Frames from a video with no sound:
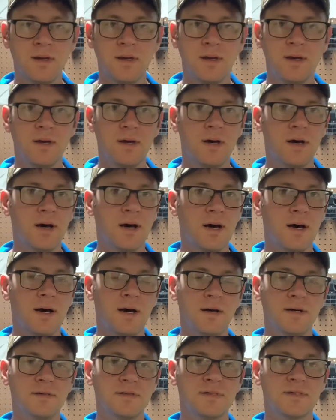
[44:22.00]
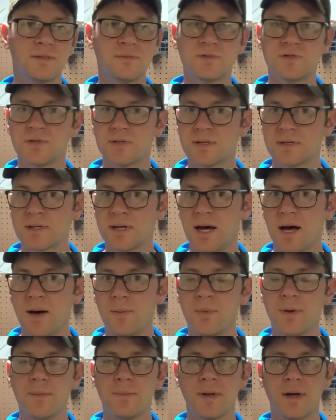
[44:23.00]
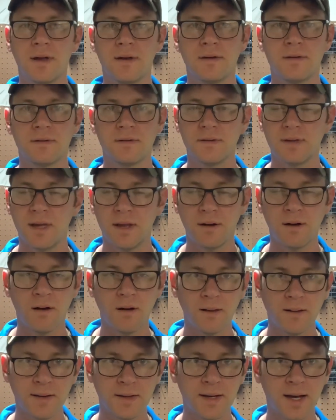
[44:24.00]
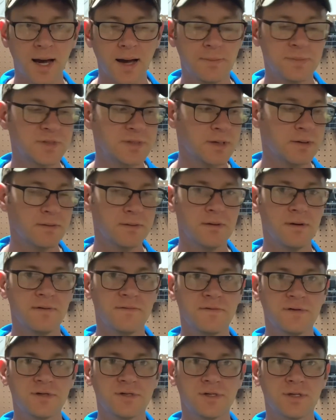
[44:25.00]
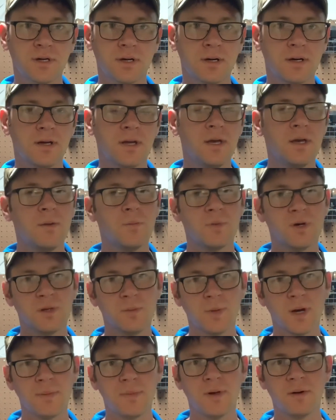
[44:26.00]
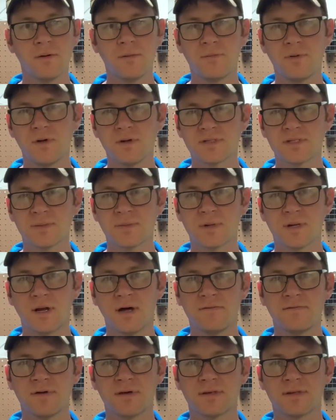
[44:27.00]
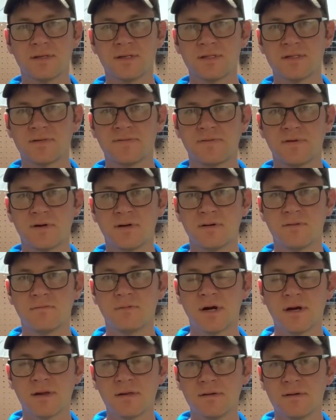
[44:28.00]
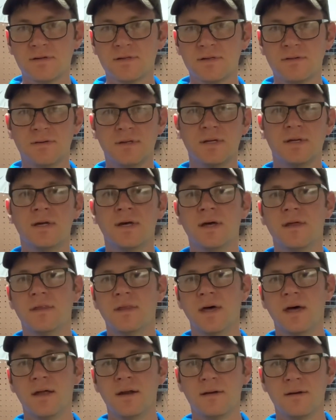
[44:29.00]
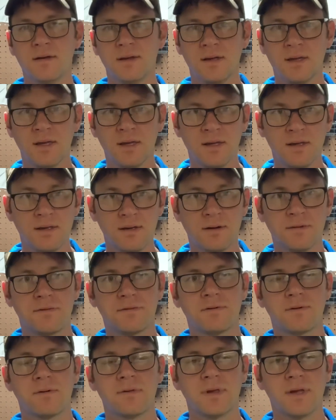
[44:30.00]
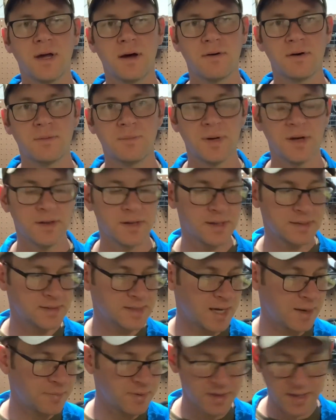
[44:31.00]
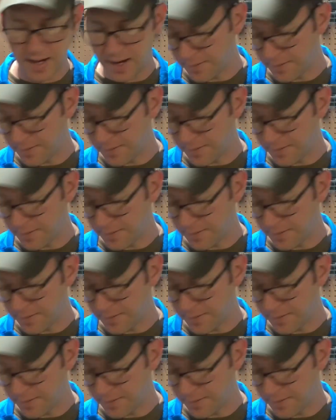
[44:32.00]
some sort of cop. I'm not at all a cop, so I don't know for sure, but you might be able to pull something off like this for regular duty, and then throw the outer belt on top of that.